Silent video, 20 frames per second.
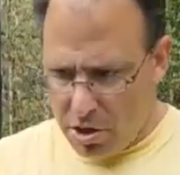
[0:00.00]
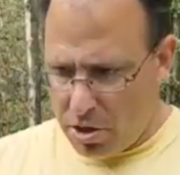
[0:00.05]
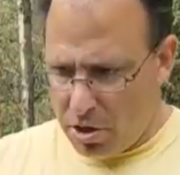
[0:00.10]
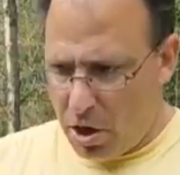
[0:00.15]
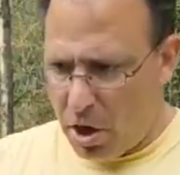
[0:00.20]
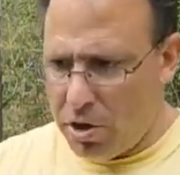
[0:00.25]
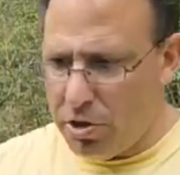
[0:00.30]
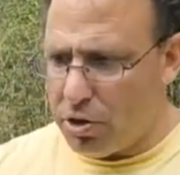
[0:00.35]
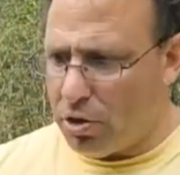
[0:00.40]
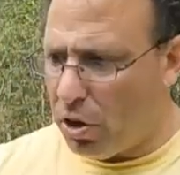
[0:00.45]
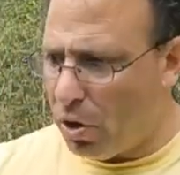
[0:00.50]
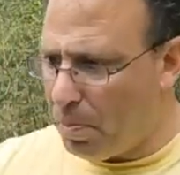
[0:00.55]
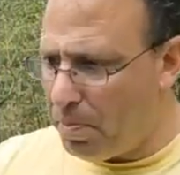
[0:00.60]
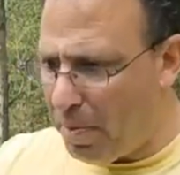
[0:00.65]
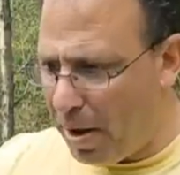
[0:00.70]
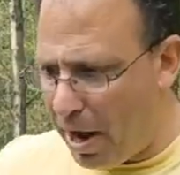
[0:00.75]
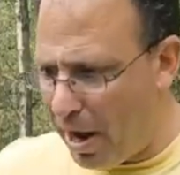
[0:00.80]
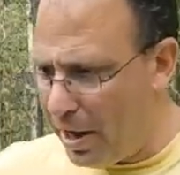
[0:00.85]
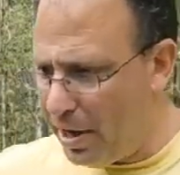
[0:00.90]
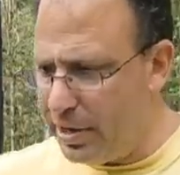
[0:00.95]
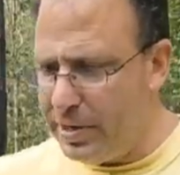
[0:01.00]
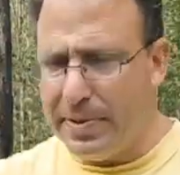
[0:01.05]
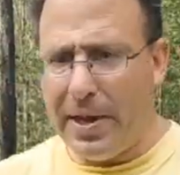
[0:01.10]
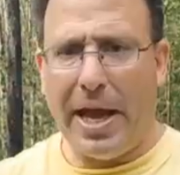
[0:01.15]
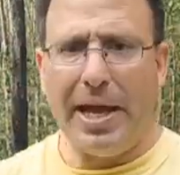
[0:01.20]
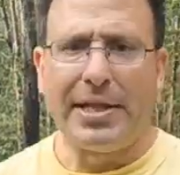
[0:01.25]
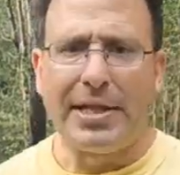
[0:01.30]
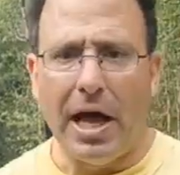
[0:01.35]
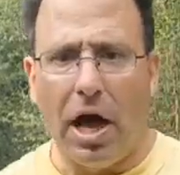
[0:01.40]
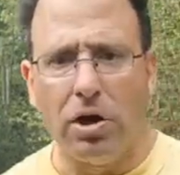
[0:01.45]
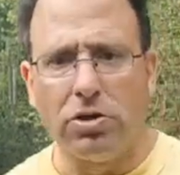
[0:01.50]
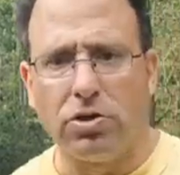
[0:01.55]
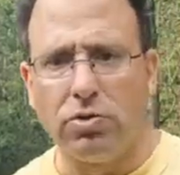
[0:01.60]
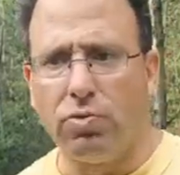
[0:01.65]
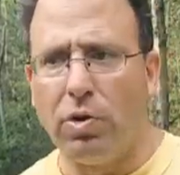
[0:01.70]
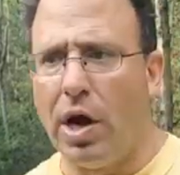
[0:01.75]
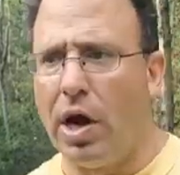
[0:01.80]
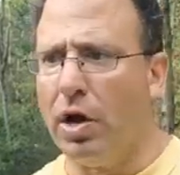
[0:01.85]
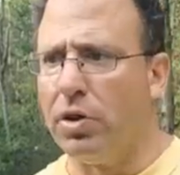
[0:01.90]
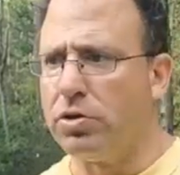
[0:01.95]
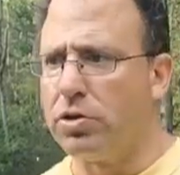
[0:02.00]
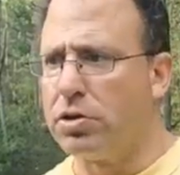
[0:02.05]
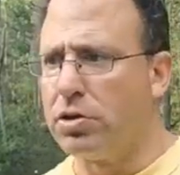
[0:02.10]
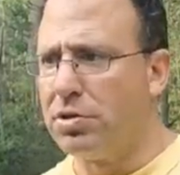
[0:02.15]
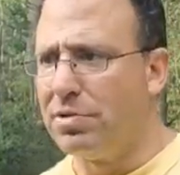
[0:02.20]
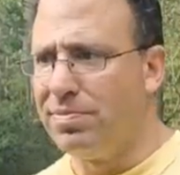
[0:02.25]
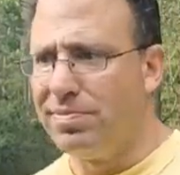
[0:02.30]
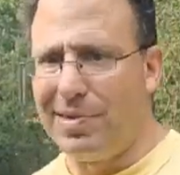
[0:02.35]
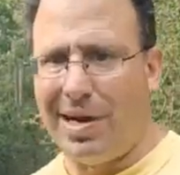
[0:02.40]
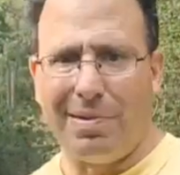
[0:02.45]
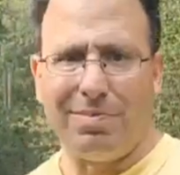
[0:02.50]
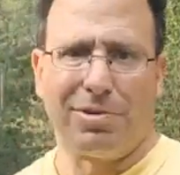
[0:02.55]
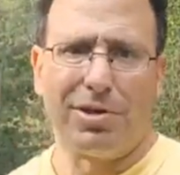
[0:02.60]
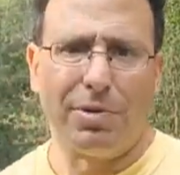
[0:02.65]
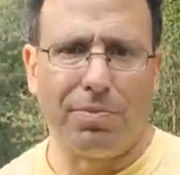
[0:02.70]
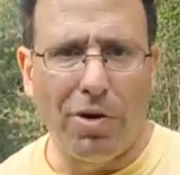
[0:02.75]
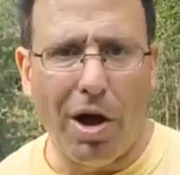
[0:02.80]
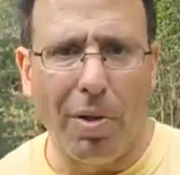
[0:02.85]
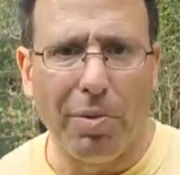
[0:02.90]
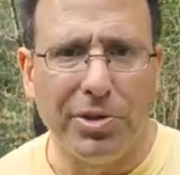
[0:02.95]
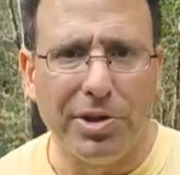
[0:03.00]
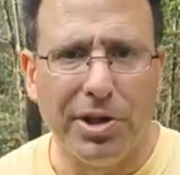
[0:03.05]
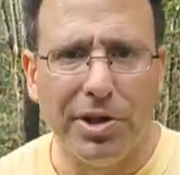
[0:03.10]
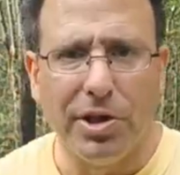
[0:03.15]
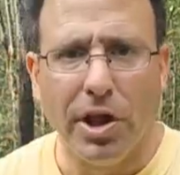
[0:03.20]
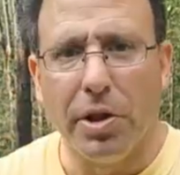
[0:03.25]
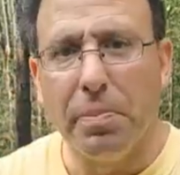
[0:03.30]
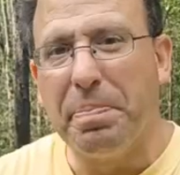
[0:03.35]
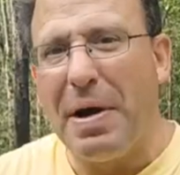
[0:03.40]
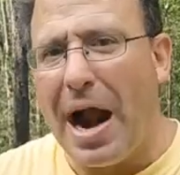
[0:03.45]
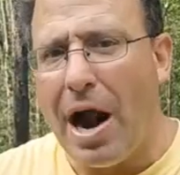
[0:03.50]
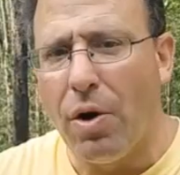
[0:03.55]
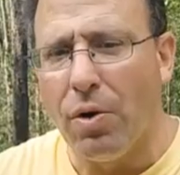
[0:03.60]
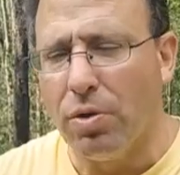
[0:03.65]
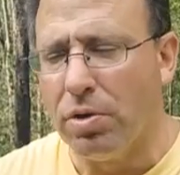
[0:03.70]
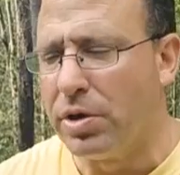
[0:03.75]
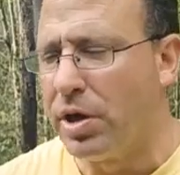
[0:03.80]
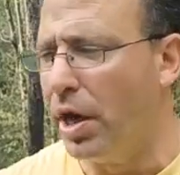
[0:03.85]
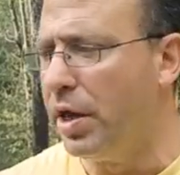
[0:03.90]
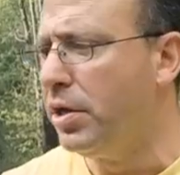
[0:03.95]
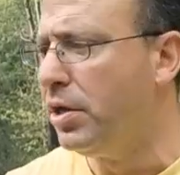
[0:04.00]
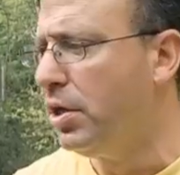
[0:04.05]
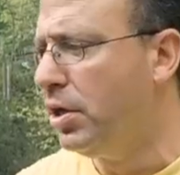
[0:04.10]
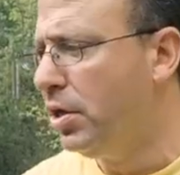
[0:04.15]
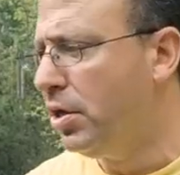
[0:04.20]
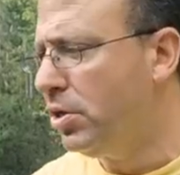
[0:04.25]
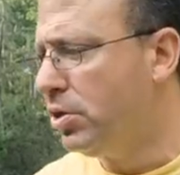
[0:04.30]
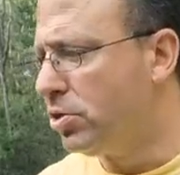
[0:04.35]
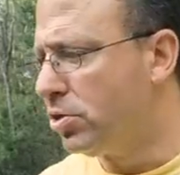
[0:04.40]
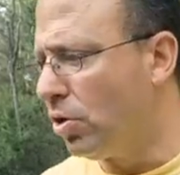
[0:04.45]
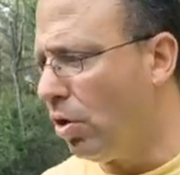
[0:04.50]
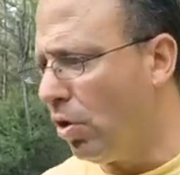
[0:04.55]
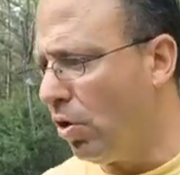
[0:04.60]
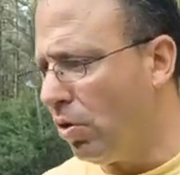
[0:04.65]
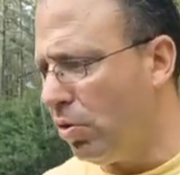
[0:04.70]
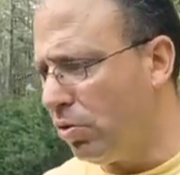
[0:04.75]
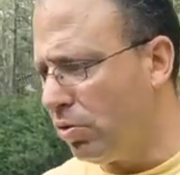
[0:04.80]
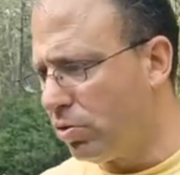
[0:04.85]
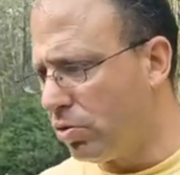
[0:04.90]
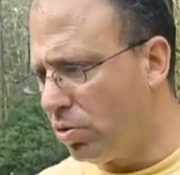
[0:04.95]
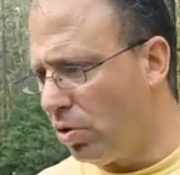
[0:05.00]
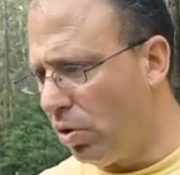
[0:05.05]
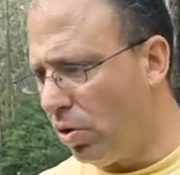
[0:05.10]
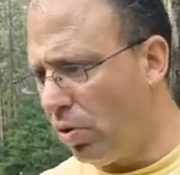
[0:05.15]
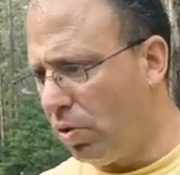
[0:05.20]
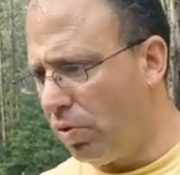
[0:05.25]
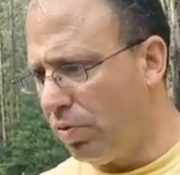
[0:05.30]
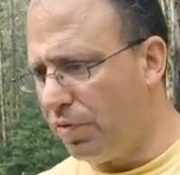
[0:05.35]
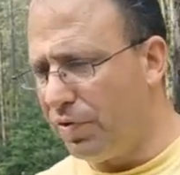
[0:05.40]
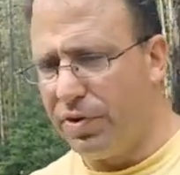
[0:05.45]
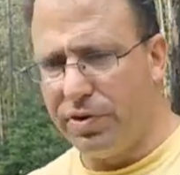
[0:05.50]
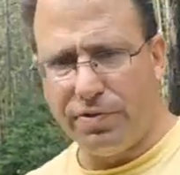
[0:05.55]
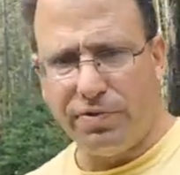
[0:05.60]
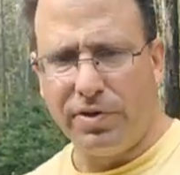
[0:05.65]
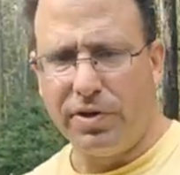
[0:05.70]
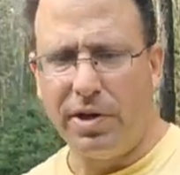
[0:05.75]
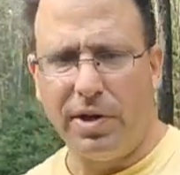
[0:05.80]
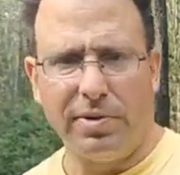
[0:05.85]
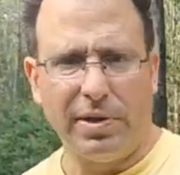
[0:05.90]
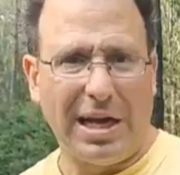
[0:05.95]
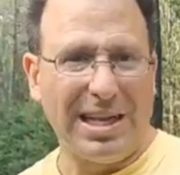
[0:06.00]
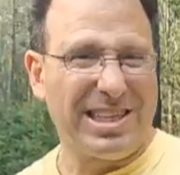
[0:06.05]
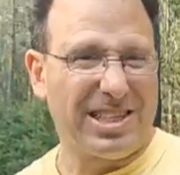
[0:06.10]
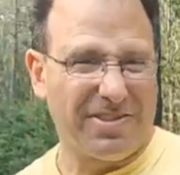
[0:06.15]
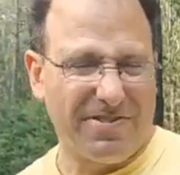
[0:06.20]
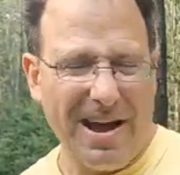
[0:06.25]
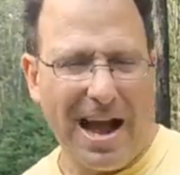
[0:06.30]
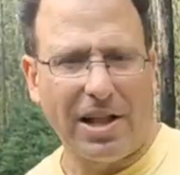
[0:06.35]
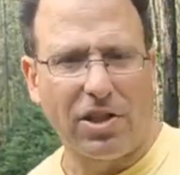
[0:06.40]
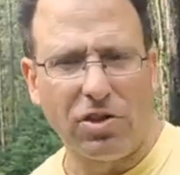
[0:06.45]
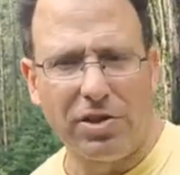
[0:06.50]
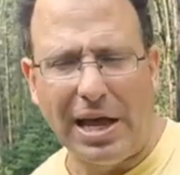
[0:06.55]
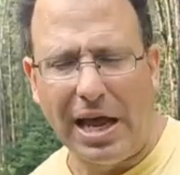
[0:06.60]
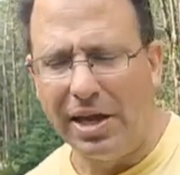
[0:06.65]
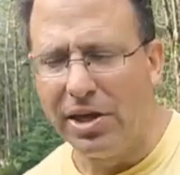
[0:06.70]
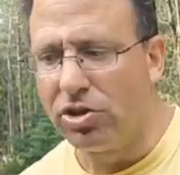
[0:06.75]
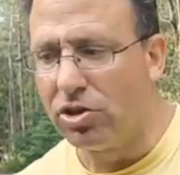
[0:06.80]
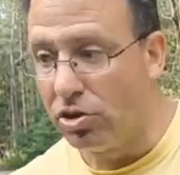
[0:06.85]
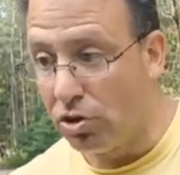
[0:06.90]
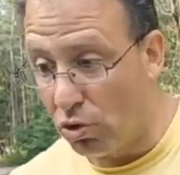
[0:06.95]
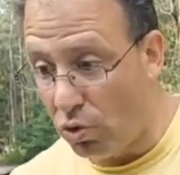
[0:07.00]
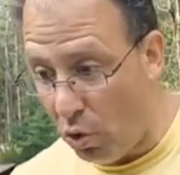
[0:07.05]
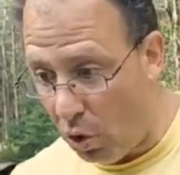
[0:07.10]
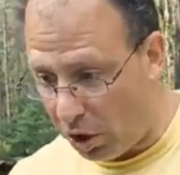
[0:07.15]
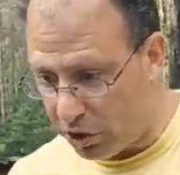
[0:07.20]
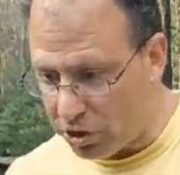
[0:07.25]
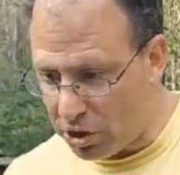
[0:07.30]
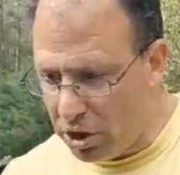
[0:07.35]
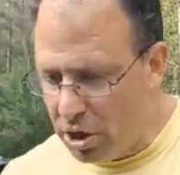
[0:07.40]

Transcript: you know, by 8,000 rounds, I'm going to probably need another barrel, okay? So I just factored that into the cost.